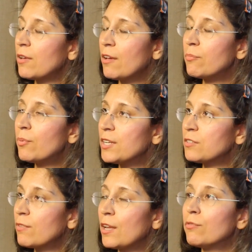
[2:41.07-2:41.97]
have
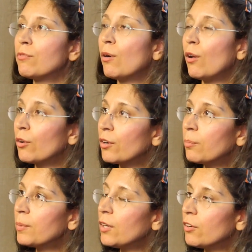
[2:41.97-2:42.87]
breastfed for
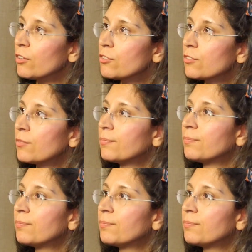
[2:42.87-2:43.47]
longer periods.